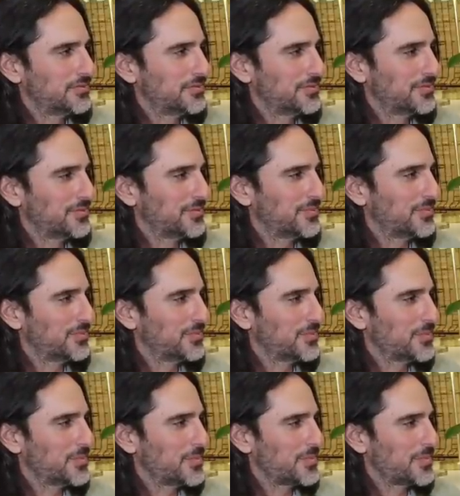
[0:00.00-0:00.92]

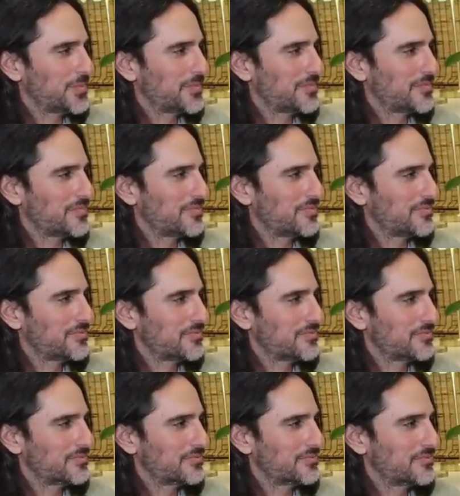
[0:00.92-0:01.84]

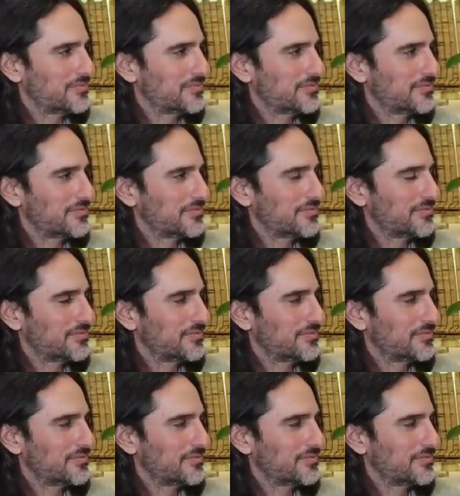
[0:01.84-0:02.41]
(silent)